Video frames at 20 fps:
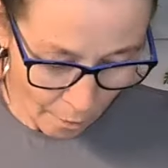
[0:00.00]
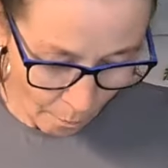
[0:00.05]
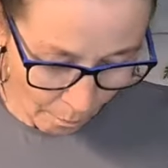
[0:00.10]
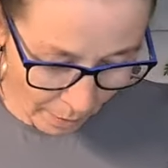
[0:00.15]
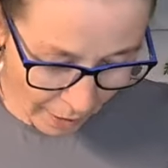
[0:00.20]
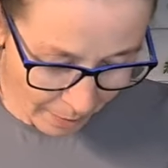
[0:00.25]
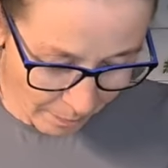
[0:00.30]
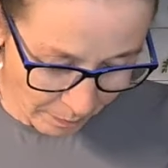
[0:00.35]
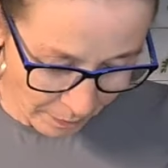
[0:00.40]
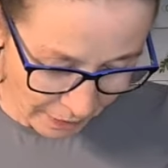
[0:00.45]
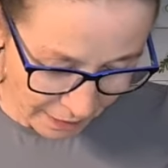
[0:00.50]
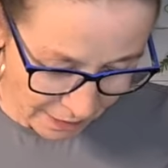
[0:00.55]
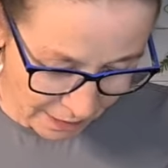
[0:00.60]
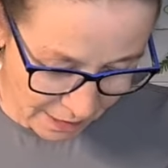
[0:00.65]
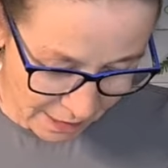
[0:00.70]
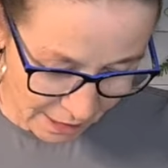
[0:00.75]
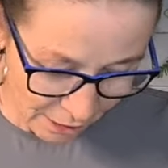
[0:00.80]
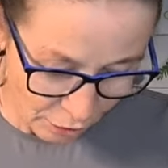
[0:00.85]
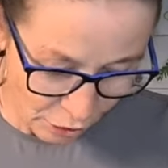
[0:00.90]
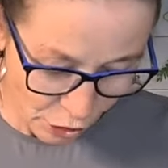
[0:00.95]
by
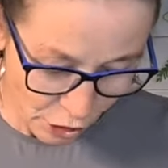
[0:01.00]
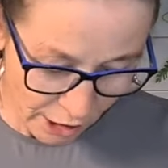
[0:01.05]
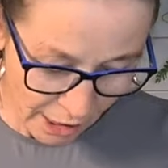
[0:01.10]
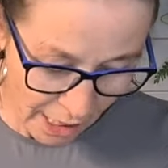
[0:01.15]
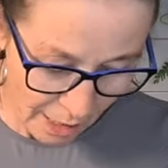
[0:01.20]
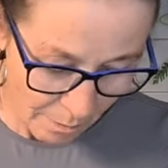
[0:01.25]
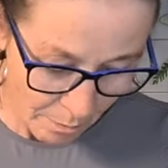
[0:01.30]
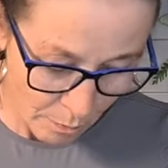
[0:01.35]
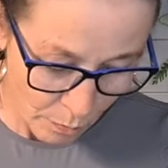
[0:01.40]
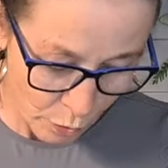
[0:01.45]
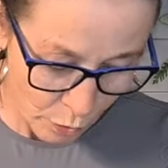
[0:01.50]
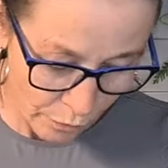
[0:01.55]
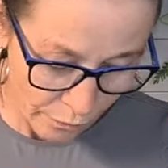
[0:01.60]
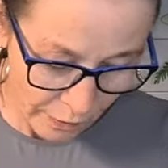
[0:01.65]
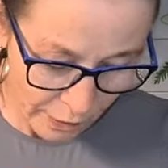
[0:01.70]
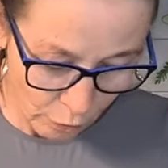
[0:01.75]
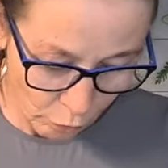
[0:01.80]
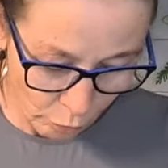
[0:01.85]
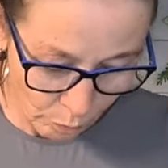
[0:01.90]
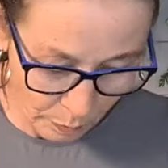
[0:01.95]
placing it, because you can move
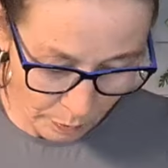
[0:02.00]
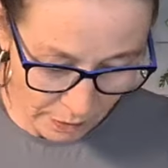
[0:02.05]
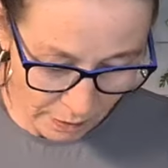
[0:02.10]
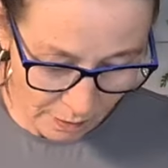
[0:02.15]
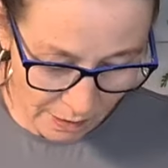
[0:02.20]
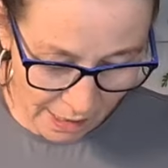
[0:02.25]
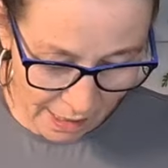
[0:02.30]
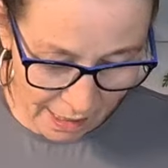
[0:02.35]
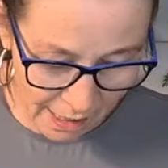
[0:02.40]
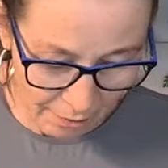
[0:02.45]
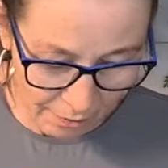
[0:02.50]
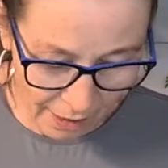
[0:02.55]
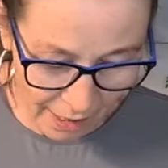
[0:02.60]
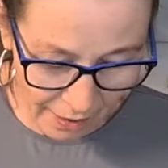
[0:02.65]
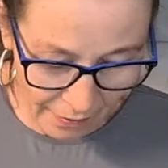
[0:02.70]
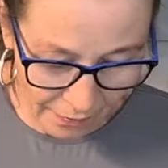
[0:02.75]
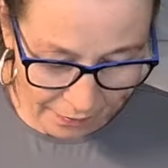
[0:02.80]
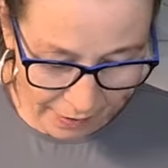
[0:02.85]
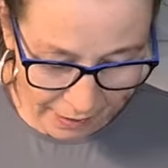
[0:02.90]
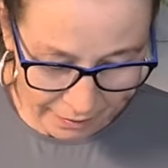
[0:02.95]
it up and down
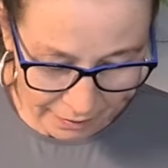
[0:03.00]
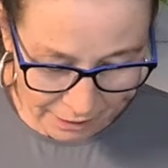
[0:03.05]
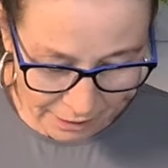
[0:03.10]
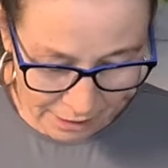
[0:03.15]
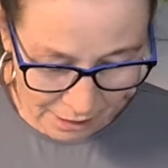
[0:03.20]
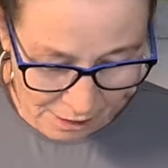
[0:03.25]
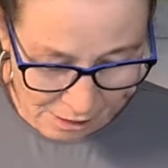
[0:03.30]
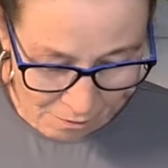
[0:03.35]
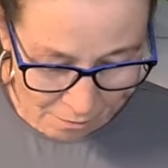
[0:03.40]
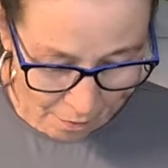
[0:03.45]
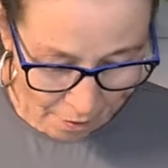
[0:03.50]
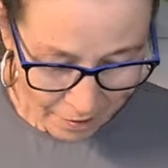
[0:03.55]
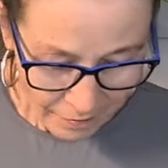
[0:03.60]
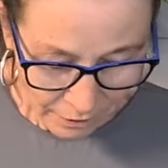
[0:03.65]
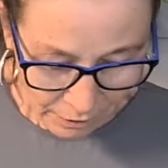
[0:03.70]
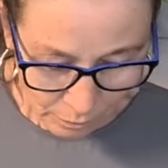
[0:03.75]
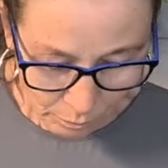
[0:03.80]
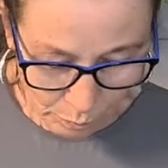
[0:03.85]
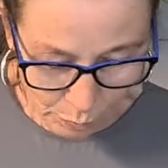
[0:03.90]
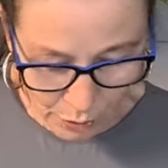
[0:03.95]
like that.
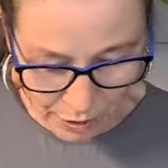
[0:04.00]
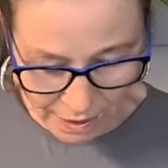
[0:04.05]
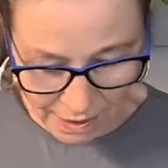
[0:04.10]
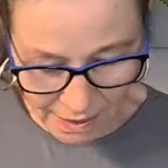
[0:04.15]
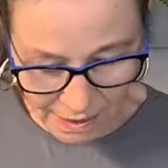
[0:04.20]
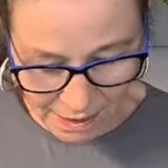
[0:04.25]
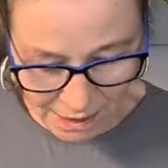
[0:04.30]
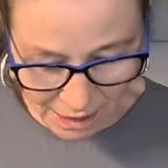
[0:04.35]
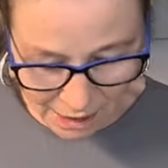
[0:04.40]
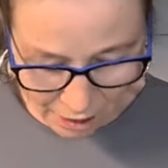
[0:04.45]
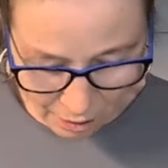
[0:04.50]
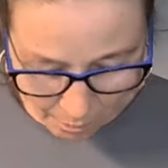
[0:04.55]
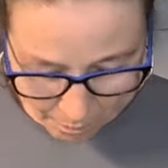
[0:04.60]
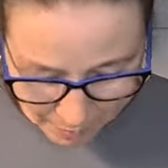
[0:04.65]
Bring it in the